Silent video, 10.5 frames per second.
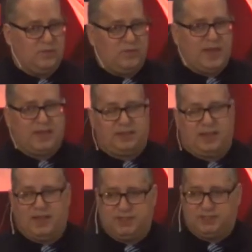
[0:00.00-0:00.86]
we
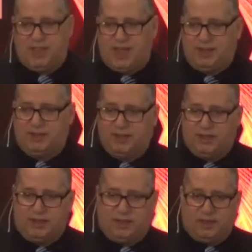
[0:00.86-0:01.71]
recognize that
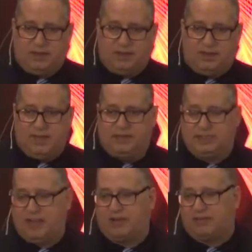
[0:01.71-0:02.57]
they
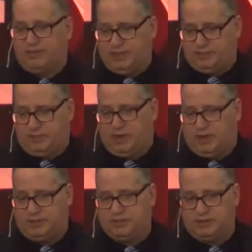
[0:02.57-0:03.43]
sacrifice for
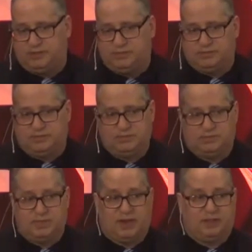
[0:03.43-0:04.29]
us,
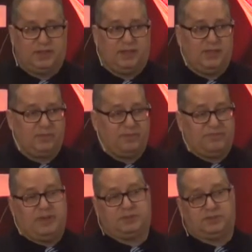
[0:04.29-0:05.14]
not only in their
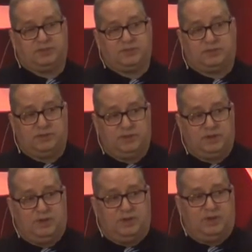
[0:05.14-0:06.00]
professions,
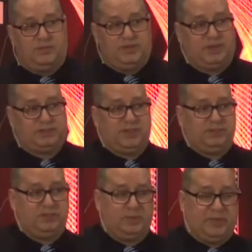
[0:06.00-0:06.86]
because they
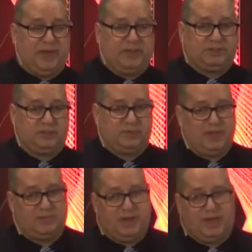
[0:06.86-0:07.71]
choose to be pastors.
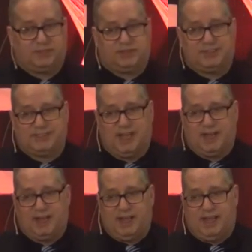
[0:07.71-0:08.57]
Being a pastor is
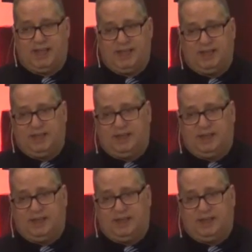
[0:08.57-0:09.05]
not a,